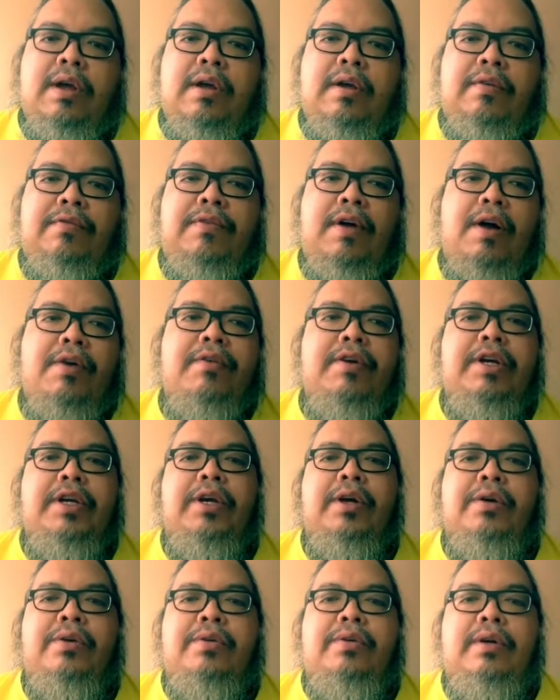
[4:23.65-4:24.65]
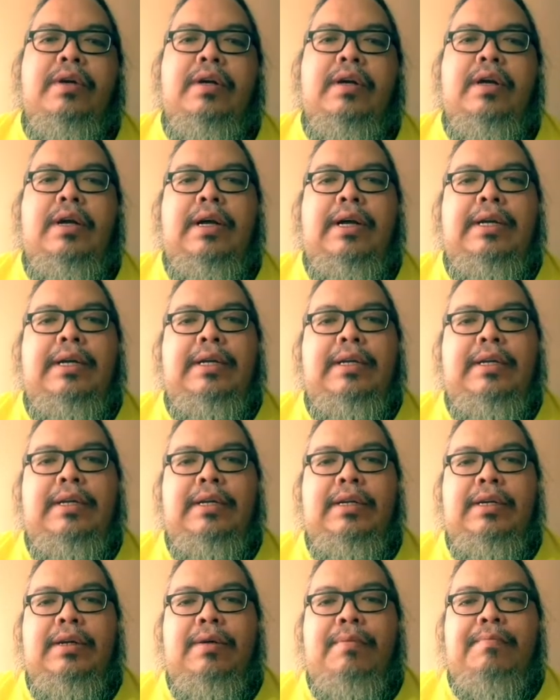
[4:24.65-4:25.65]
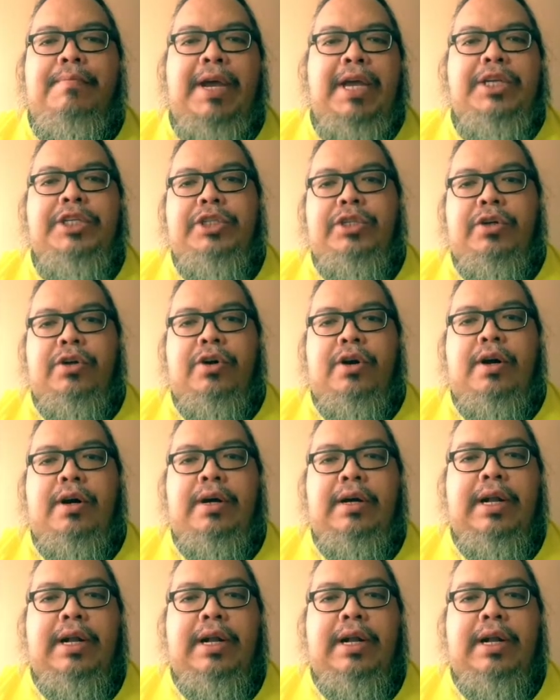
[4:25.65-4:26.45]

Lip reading: If I were you, make sure